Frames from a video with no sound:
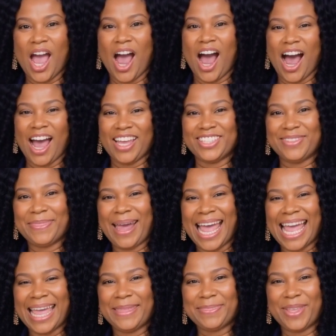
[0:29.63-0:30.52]
Are you
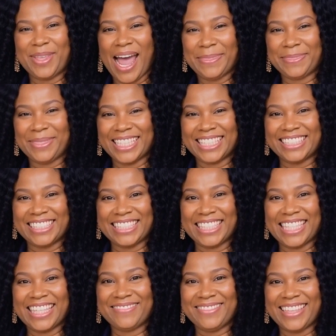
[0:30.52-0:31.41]
buying property to
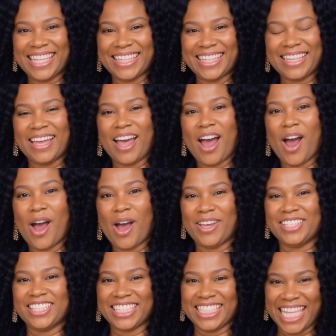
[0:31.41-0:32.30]
live in
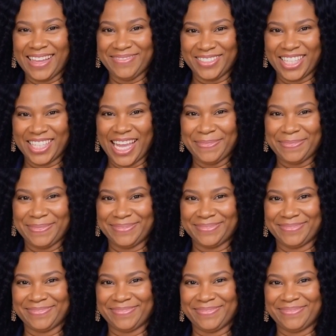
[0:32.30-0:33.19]
or to level up?
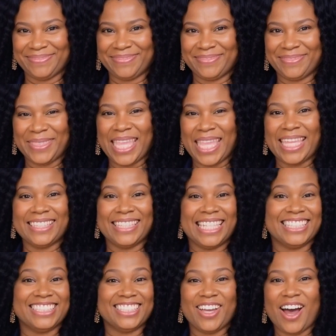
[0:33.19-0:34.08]

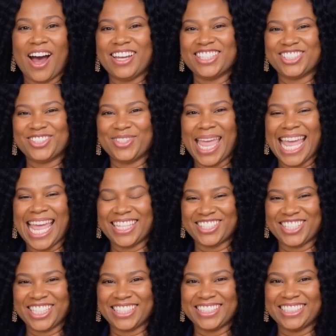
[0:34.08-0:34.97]
Let's talk
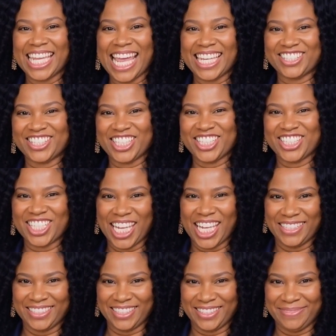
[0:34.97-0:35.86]
strategies, not just
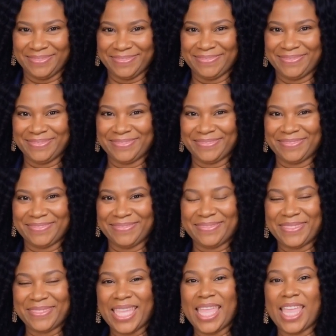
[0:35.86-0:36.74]
shelter.
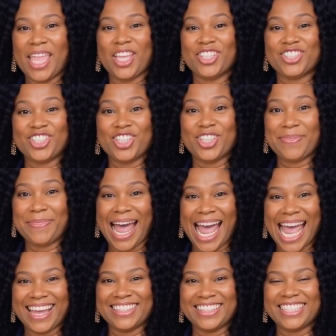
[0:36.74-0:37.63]
Two
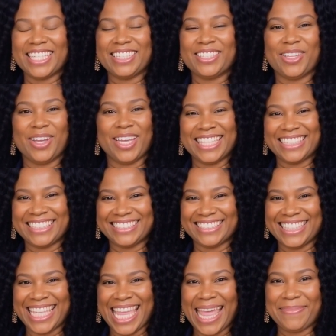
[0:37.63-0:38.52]
buyers can look at the
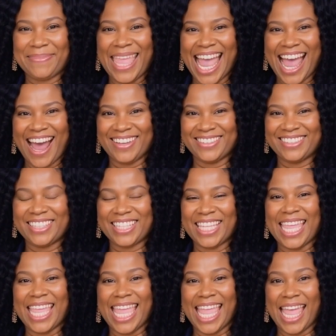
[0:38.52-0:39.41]
same house
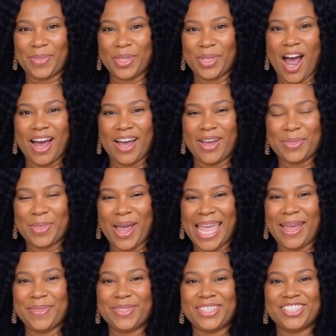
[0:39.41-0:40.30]
and walk
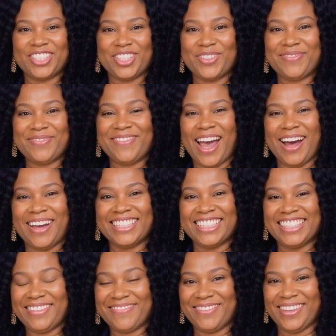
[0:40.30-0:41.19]
away with two very
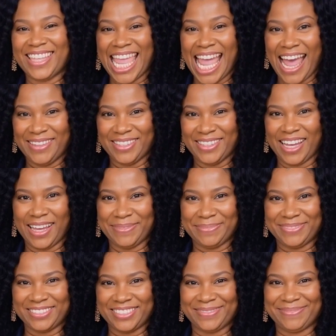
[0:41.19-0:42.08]
different
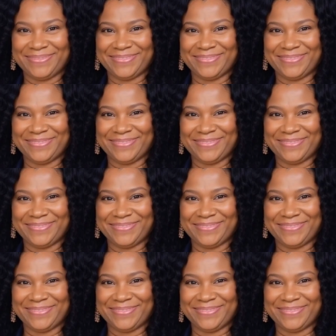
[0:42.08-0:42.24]
outcomes.